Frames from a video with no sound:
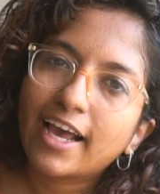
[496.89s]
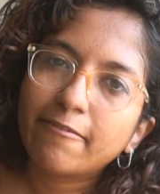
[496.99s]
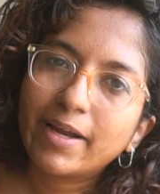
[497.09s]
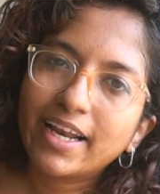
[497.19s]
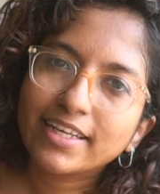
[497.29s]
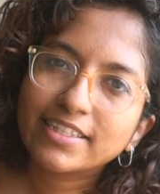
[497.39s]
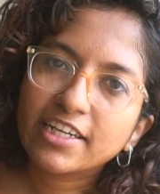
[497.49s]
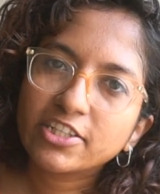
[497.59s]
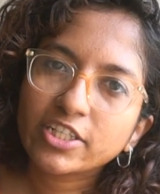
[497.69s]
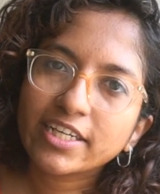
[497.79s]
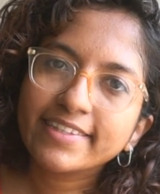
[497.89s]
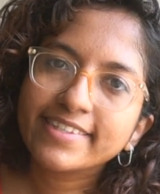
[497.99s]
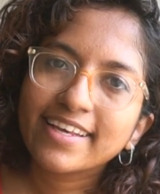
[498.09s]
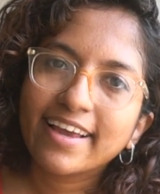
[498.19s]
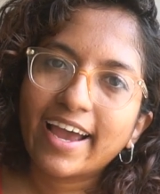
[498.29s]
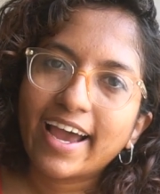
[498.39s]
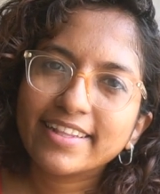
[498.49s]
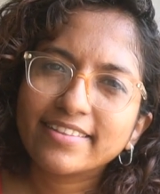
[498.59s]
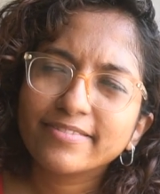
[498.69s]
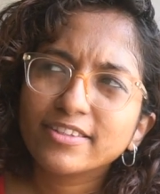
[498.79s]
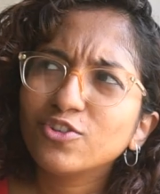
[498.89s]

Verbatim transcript: have my last year's shades and,